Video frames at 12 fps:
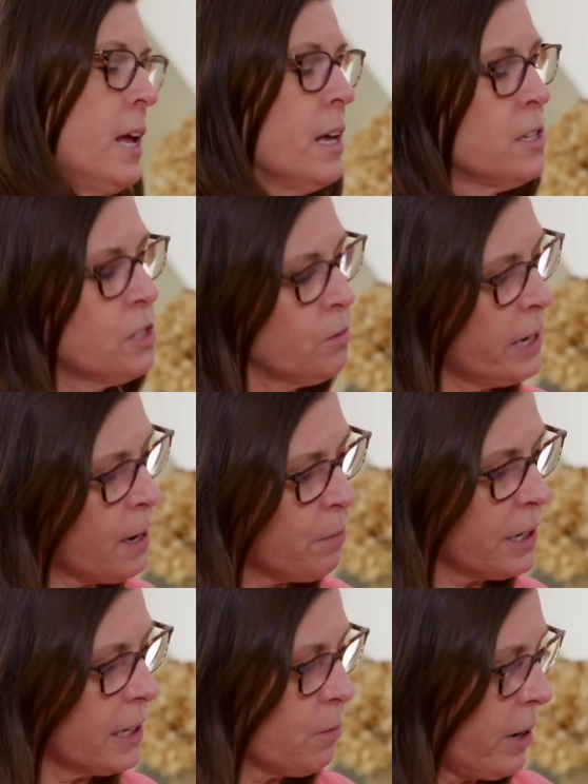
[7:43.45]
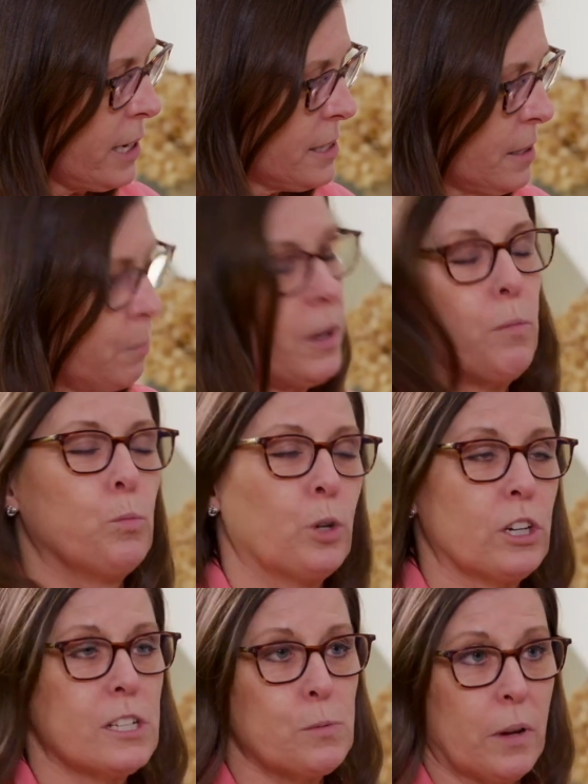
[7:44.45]
So now we're going to write some
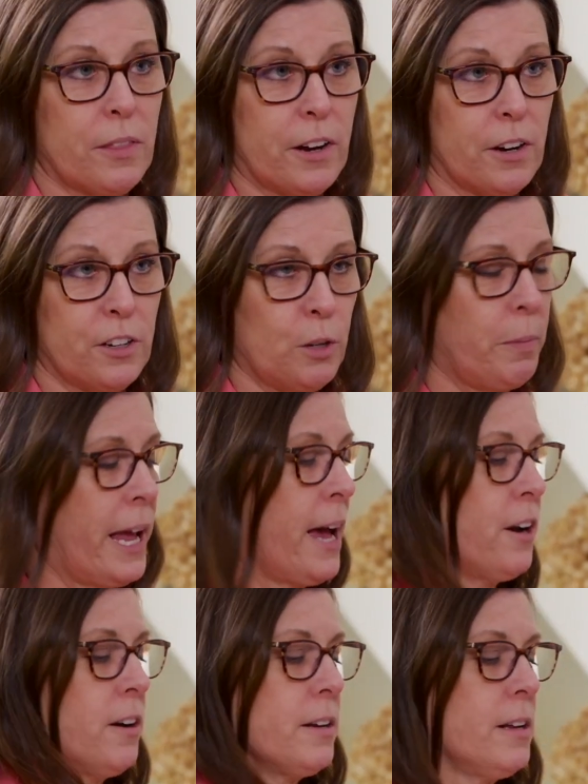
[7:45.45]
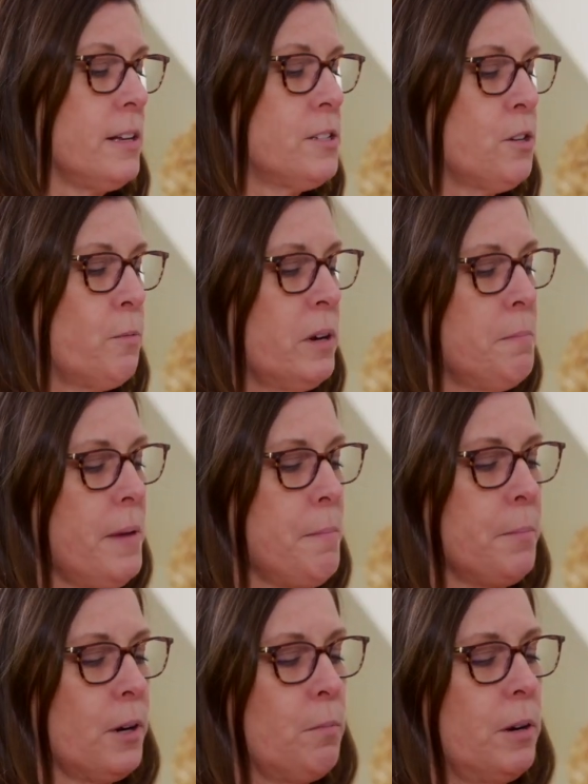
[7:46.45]
words with our new pattern. So
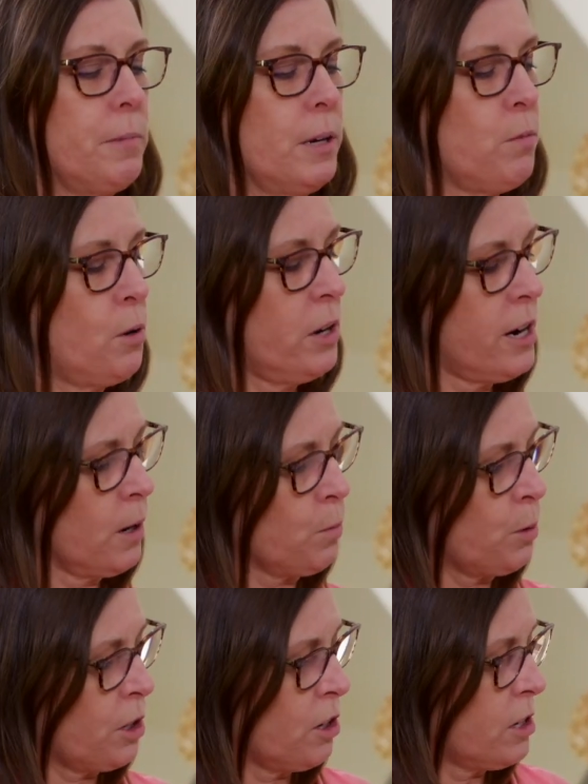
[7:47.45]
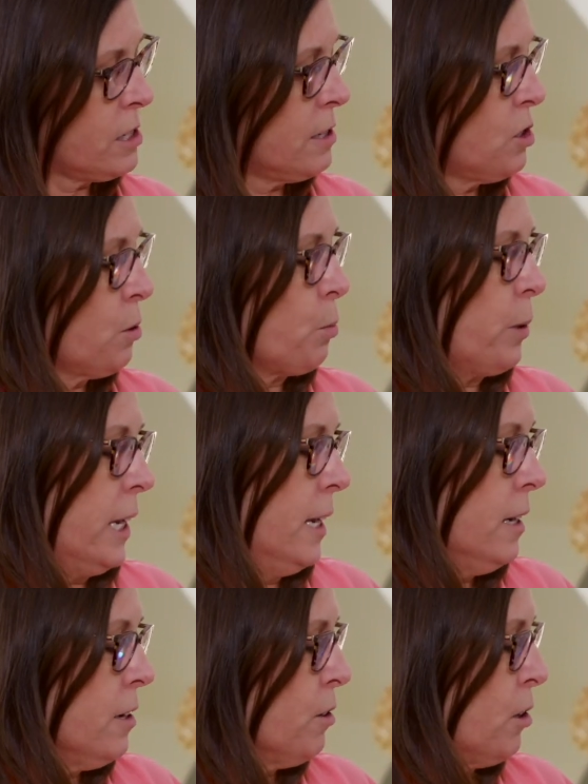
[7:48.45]
remember when we wrote our words to
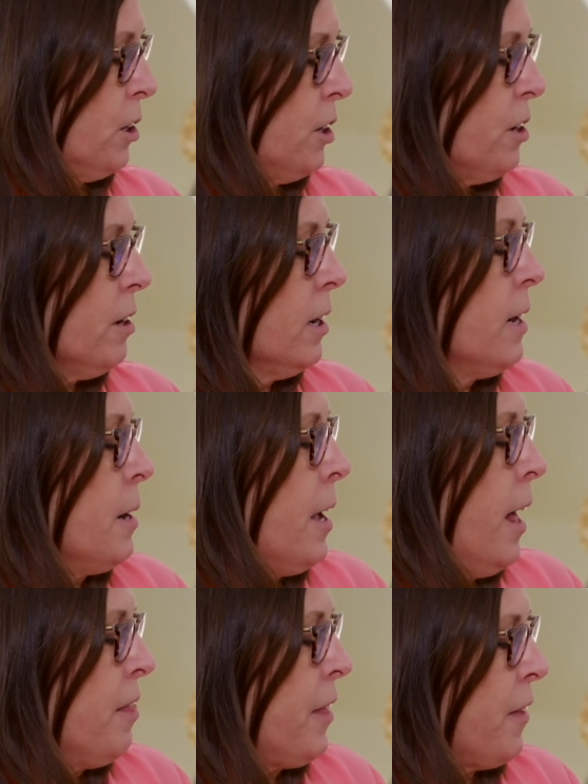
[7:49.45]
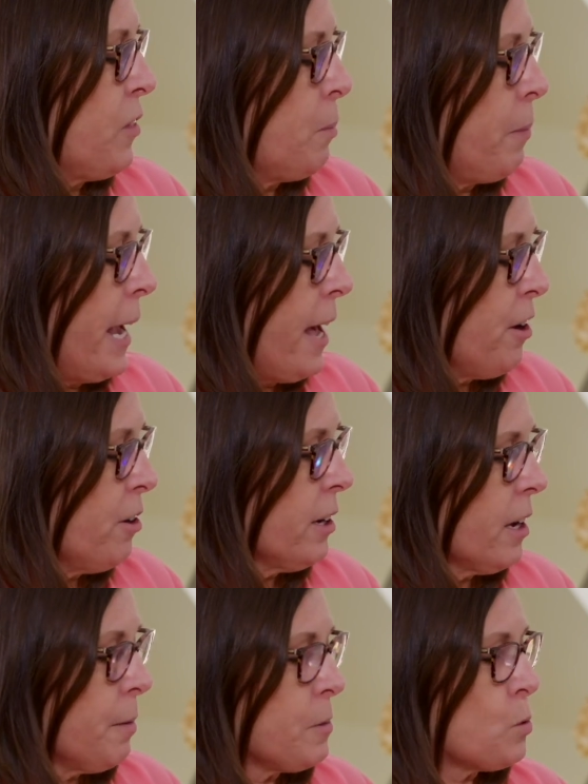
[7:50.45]
read earlier, that the pattern
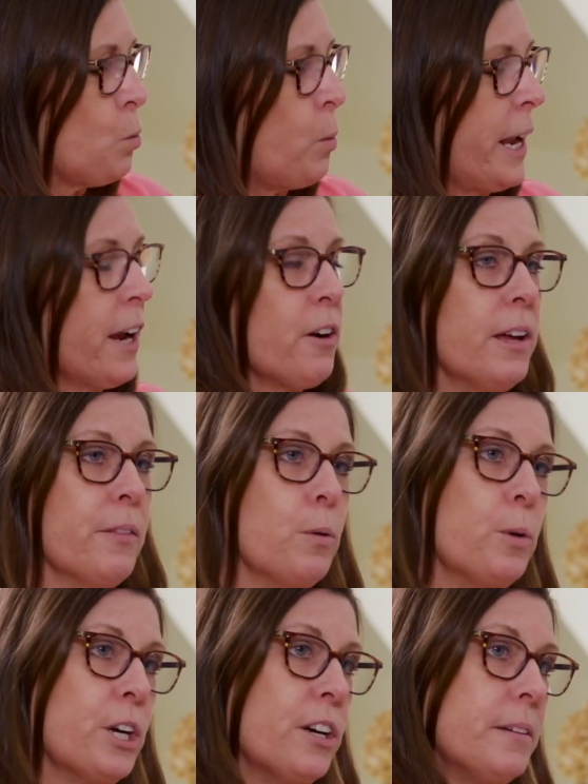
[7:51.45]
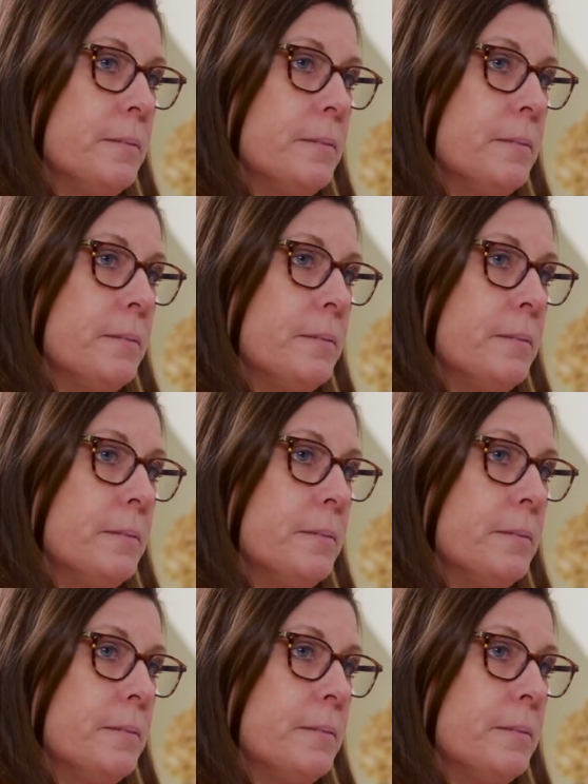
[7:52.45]
comes where in the word?